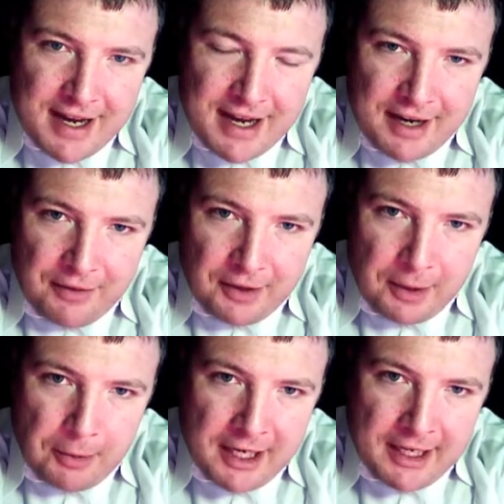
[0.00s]
Hi, for
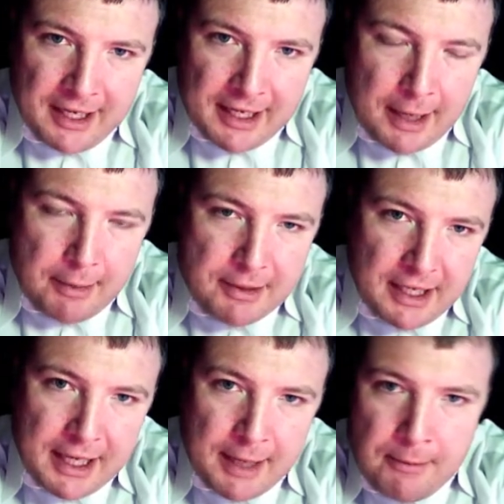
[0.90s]

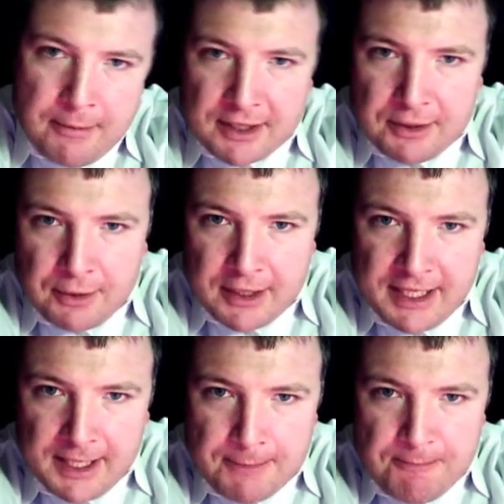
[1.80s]
libertyandeconomics.com. I'm Nick
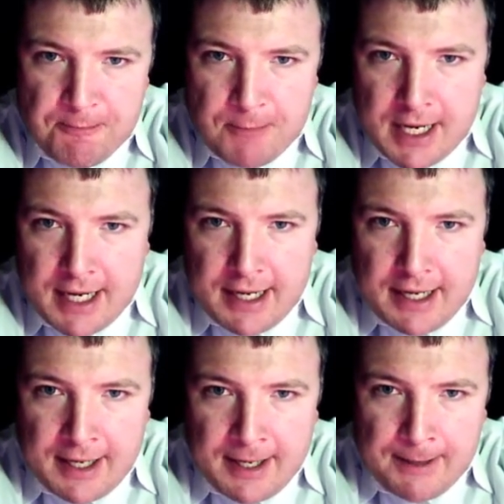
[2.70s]
Sorrentino.
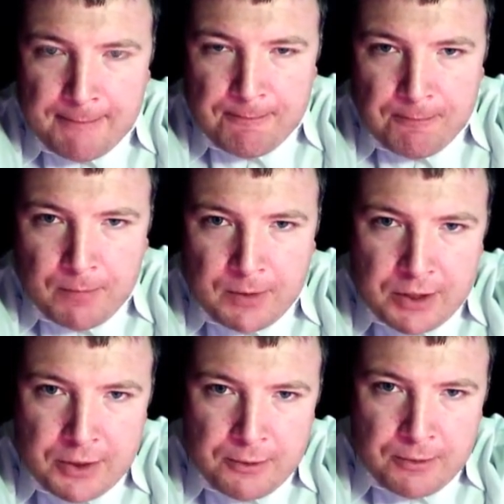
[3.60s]

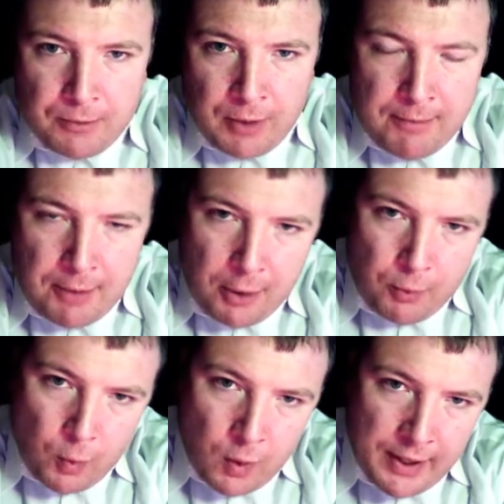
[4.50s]
So Ron Paul
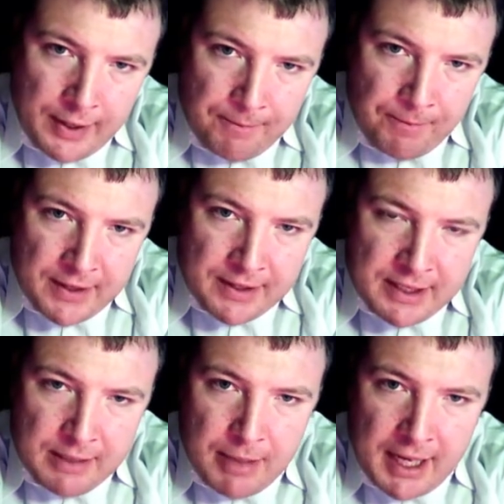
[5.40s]
won the
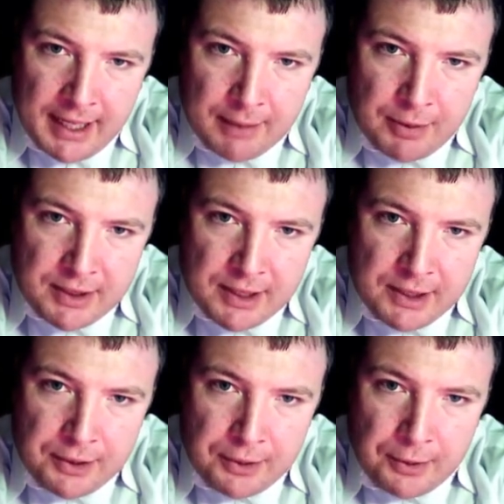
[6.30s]
CPAC
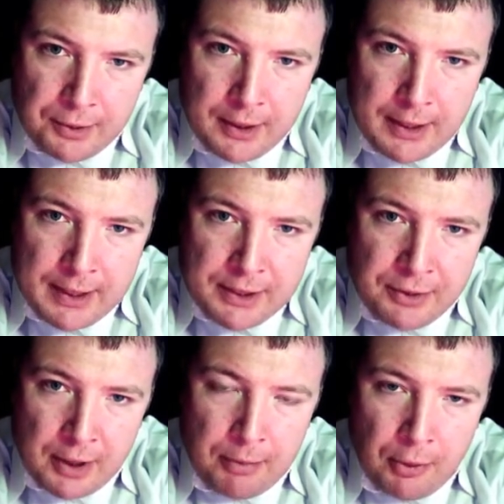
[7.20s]
presidential
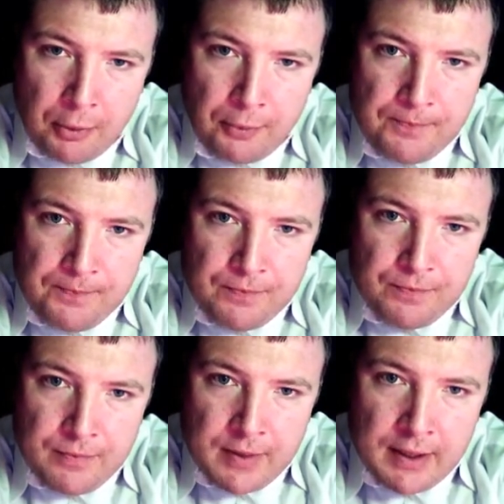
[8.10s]
straw poll.
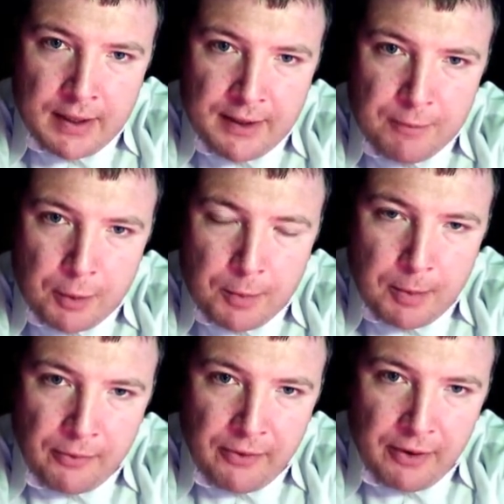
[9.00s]
More
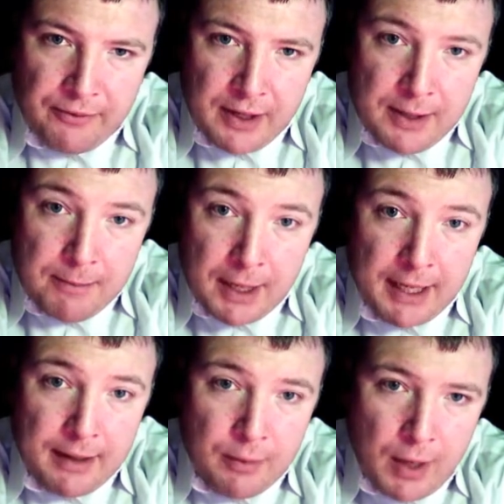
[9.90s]
people voted for him
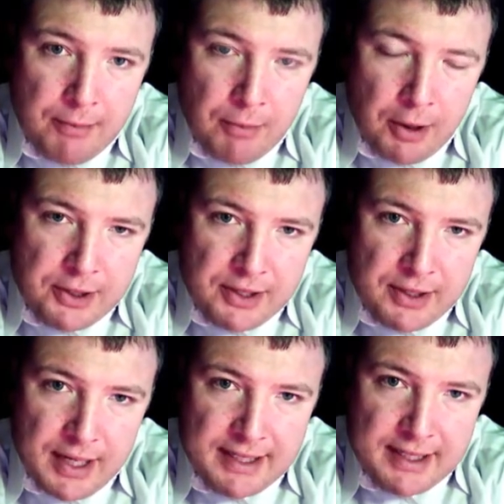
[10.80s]
by a wide margin
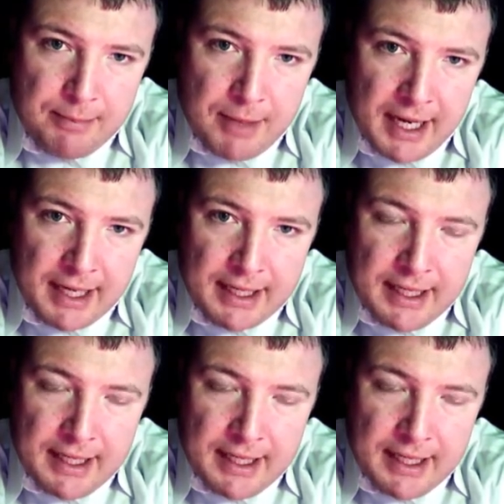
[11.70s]
at CPAC